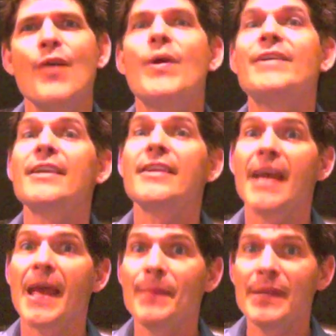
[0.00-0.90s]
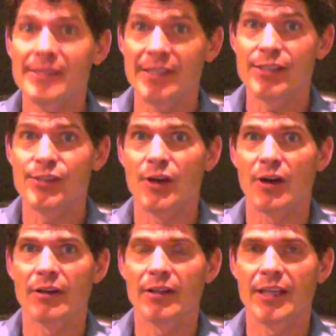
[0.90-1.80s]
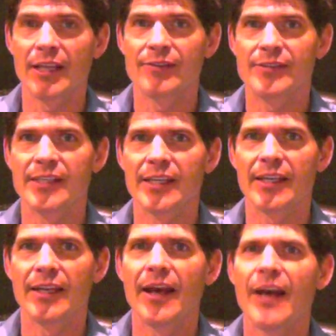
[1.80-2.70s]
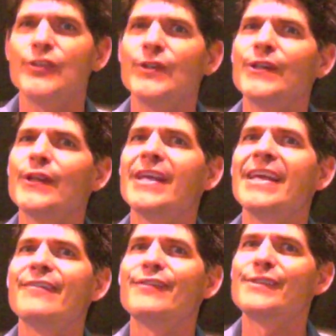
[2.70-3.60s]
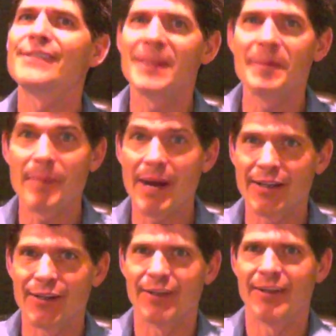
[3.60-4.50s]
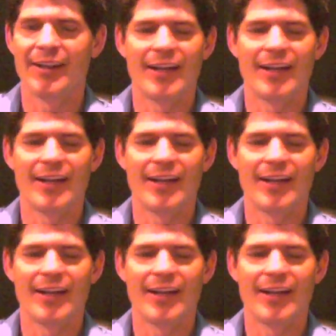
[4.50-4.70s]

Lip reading: We can take the ABC song in the key of C and turn it into the key of C minor.